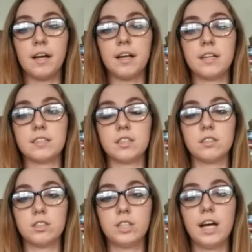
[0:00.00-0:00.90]
is
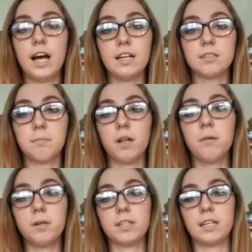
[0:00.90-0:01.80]

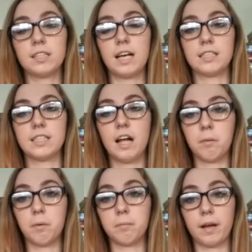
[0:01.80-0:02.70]
Melanie Martinez has an
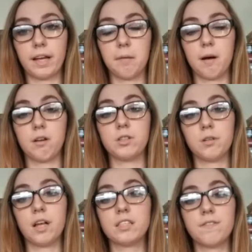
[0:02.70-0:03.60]
album that came out in
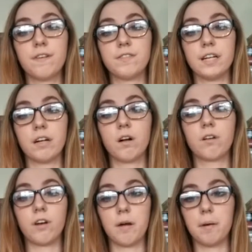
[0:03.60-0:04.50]
2015
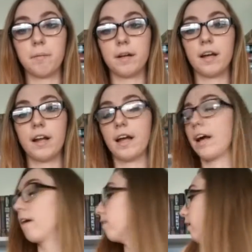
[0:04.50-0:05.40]
called Crybaby, and I
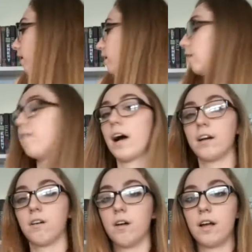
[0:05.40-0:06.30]
have the
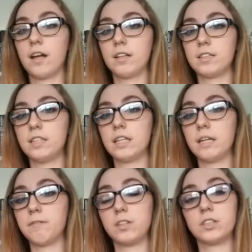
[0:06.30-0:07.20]
vinyl and the
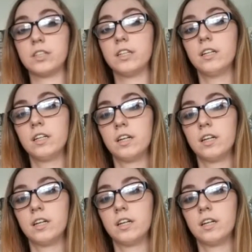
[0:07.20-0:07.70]
CD version.